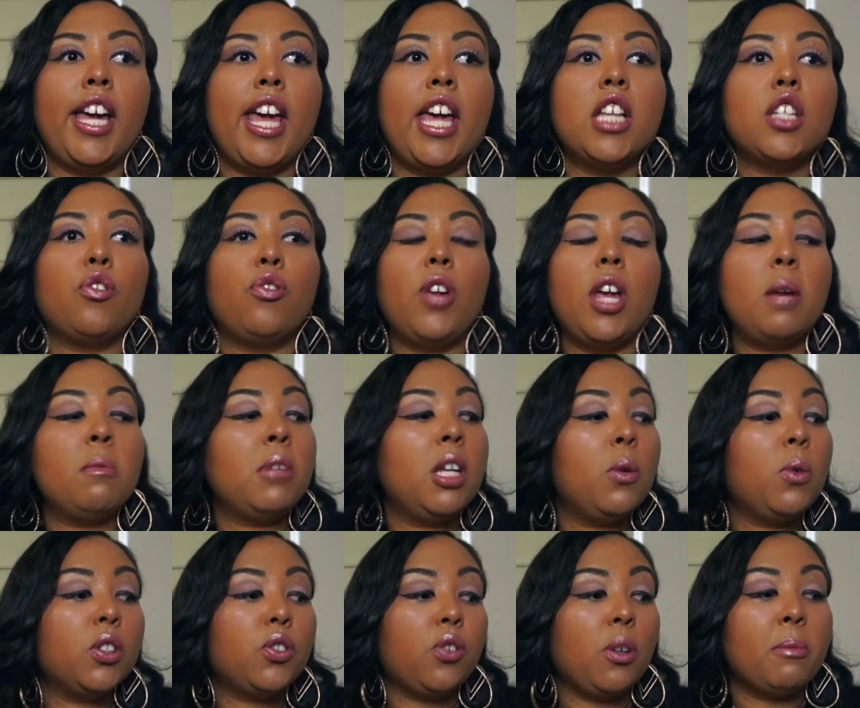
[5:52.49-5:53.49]
his family
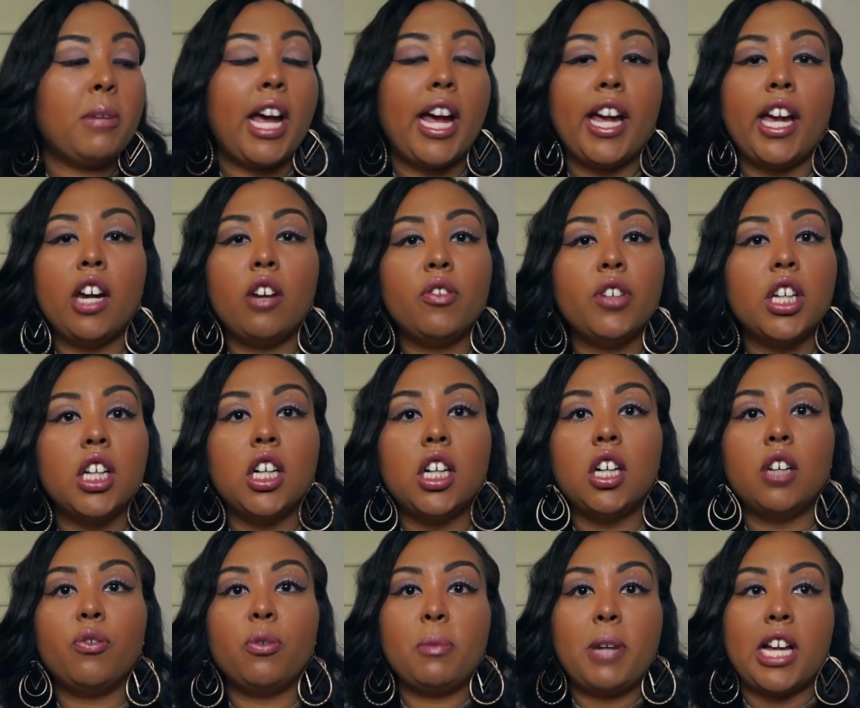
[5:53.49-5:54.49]
was from that
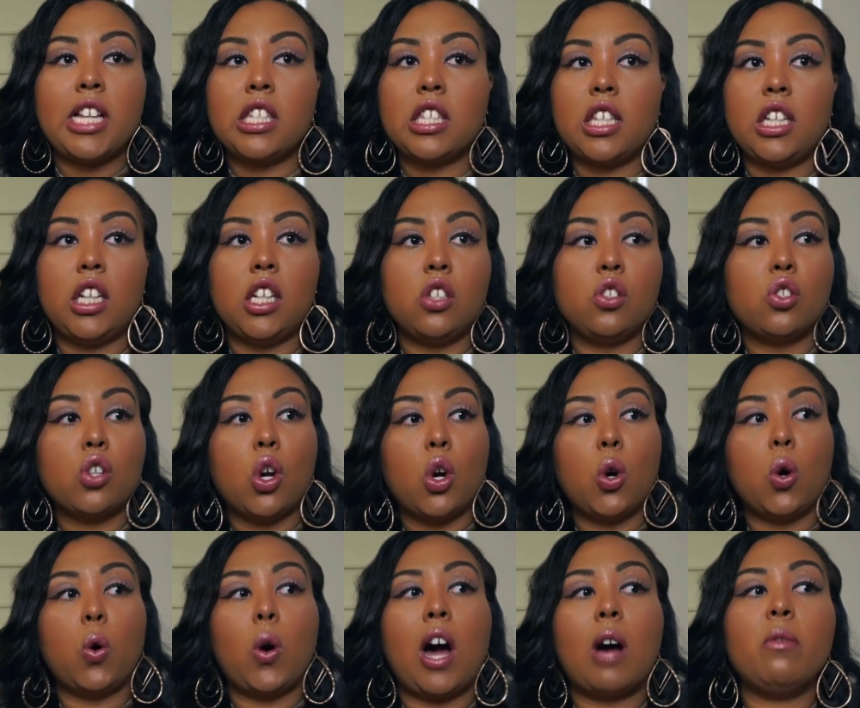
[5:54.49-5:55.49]
area, from that city,
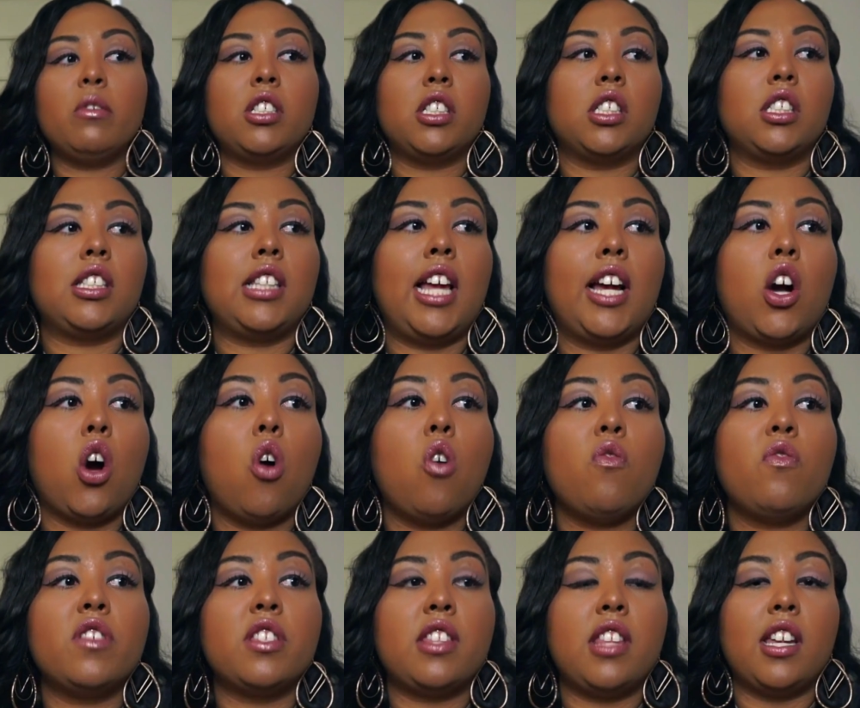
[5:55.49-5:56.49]
so I was just like
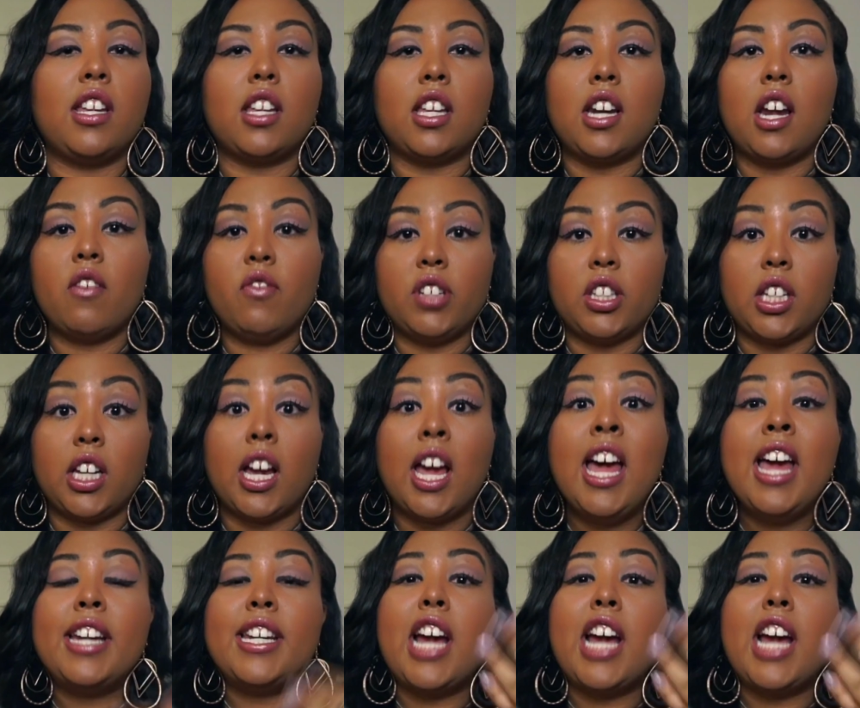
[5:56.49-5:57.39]
overthinking everything.